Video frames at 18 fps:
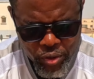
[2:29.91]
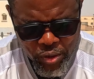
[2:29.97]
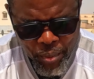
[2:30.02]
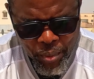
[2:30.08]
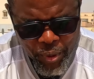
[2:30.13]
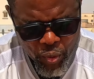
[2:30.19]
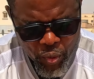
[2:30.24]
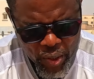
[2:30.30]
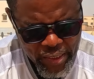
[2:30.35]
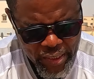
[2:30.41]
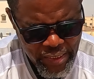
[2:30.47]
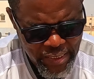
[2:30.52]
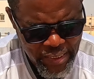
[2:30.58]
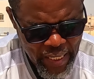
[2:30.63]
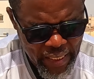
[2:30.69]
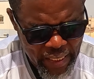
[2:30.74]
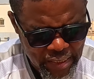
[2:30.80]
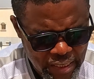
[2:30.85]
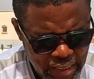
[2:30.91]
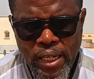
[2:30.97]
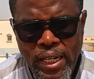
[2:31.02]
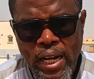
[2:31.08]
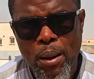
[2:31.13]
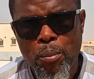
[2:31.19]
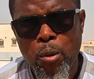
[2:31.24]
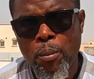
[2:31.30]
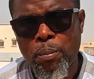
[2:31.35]
Number one is that the
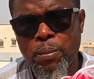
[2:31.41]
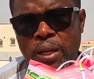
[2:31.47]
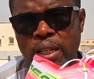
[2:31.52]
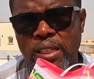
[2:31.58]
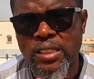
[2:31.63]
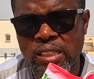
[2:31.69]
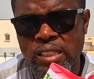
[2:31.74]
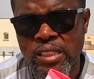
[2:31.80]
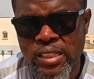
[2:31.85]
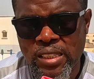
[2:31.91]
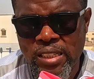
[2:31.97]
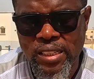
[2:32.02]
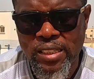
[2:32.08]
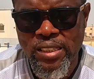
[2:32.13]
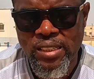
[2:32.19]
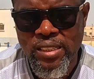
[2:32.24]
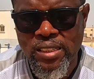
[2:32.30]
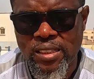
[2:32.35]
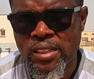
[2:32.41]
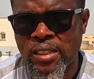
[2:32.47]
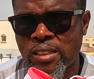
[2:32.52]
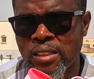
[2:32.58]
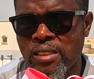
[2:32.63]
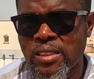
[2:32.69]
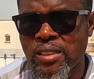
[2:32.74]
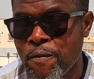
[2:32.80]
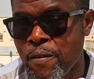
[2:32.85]
carbon plate in this
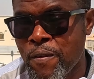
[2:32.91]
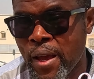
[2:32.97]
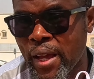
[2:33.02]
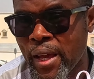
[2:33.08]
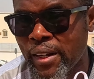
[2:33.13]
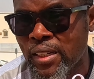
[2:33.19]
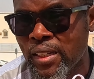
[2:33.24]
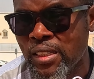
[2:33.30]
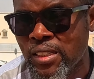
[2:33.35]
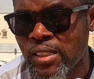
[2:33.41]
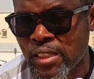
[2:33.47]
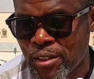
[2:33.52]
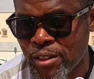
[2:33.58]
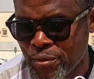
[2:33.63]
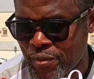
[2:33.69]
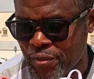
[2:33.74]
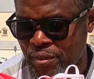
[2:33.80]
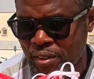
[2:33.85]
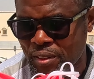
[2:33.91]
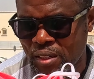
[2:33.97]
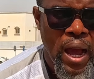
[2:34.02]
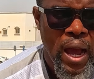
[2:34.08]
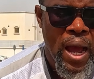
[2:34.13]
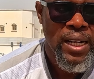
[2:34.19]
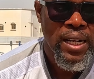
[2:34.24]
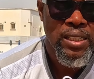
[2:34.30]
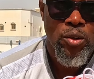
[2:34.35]
is very stiff,
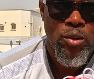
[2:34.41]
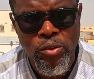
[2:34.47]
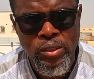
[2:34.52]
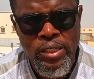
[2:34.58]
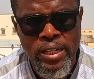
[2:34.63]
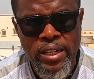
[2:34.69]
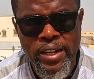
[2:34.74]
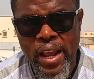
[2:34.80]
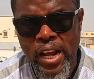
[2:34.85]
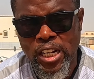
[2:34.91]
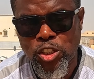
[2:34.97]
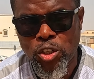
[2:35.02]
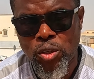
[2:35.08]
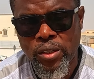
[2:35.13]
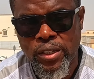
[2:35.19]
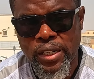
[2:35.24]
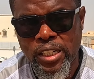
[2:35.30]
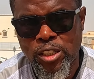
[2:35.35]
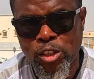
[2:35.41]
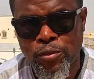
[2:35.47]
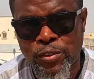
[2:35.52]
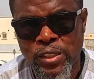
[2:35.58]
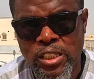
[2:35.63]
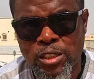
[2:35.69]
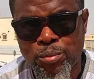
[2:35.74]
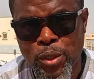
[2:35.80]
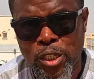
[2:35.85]
and the reaction rate of
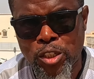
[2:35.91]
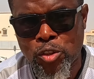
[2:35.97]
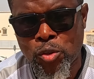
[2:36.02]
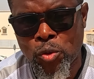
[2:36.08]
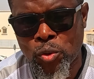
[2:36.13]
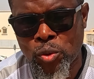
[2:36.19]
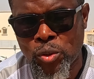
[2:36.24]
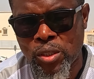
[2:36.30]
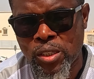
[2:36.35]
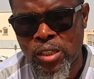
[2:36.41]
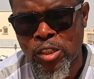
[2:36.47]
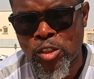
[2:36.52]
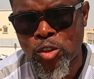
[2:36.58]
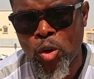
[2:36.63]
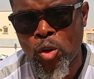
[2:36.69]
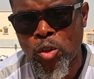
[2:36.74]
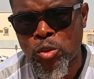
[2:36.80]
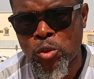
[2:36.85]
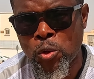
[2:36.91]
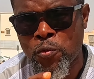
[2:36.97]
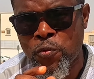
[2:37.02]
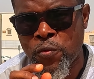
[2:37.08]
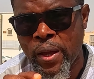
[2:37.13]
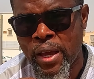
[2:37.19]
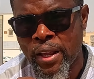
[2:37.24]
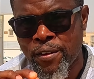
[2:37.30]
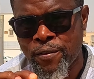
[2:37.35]
this midsole is also
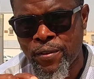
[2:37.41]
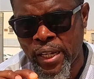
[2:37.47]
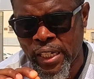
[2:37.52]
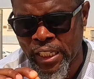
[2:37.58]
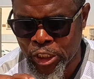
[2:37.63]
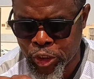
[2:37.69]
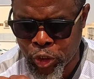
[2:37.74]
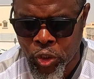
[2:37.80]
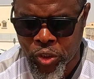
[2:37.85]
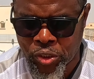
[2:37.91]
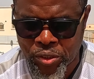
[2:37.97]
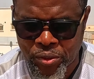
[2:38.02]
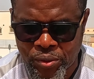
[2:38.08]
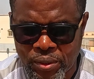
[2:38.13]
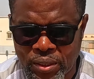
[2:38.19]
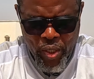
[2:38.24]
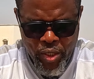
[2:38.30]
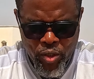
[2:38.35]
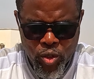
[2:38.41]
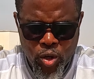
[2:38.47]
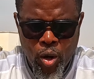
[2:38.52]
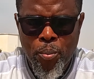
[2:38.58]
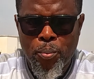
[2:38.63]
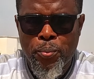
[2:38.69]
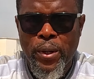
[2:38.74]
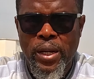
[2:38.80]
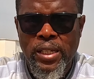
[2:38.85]
very, very short. When you
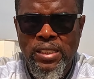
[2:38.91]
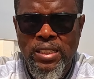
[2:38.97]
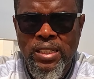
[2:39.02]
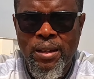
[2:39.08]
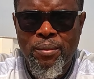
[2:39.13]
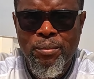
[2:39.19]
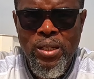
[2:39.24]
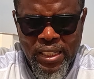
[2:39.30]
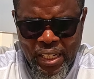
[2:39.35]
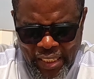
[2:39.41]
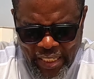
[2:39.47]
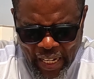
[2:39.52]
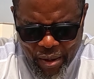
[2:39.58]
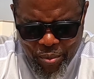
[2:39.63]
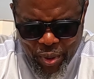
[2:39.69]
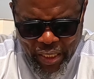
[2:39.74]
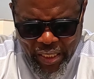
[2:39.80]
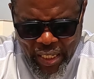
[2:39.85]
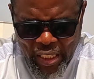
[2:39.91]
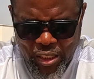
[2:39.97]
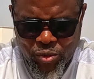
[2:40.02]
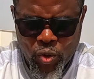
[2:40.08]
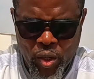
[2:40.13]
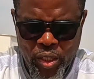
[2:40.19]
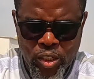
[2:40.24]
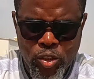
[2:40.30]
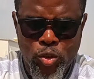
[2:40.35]
compress them, the time it takes
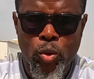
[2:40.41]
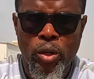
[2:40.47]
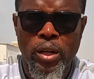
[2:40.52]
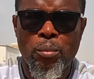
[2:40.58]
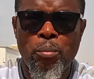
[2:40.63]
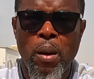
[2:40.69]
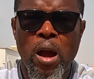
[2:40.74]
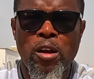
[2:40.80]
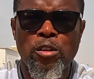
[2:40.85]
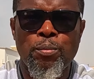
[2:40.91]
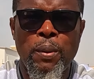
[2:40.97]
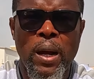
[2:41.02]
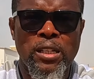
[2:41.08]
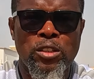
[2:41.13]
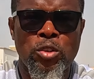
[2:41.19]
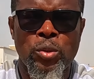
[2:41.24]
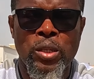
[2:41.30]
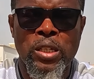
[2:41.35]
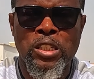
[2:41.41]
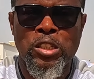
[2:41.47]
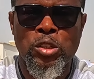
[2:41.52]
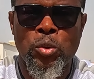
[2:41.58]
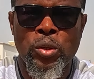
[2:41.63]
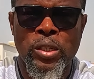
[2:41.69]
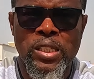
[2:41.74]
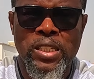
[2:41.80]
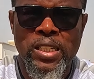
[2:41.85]
for it to rebound back to its
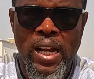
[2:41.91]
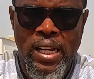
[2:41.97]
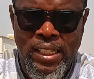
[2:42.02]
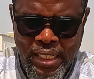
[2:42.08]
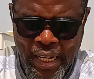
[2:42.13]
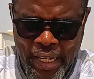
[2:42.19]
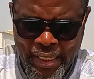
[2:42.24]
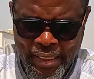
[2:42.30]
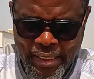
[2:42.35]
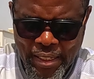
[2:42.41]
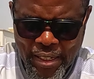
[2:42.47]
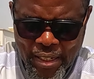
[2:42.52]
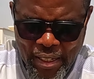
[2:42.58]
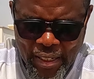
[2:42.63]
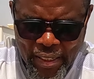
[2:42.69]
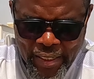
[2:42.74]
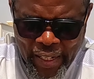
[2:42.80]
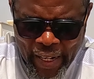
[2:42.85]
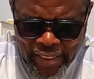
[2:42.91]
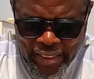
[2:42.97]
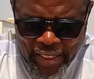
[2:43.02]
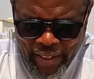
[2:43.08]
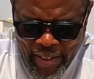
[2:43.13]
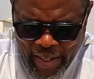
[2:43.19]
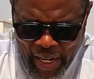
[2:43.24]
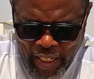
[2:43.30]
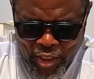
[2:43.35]
original size, that's the
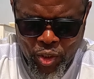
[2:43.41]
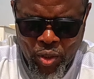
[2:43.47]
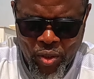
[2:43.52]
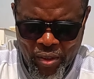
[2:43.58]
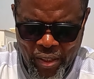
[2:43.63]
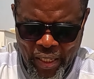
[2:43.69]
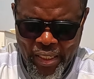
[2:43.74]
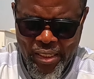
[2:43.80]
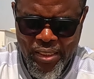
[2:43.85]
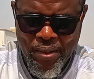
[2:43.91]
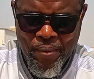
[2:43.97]
reaction rate.